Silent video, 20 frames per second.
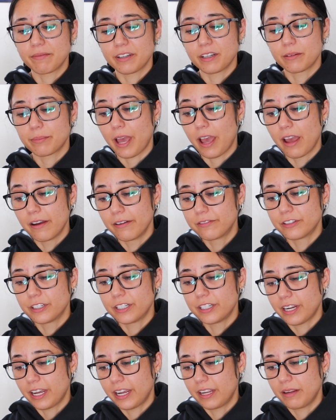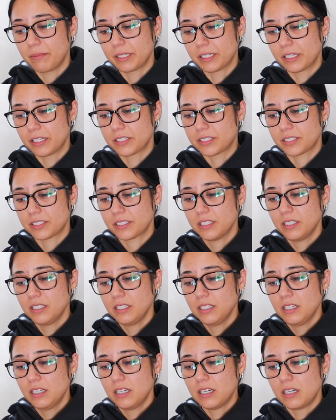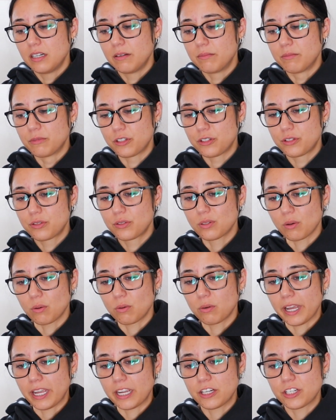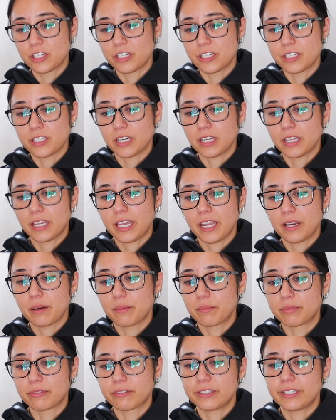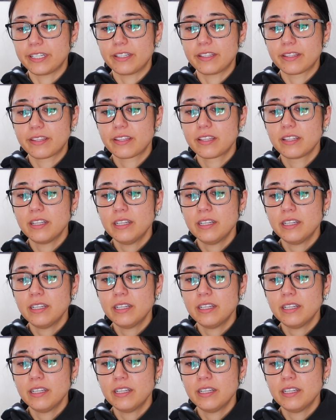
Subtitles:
me up every night because I'm just so anxious and I can't breathe.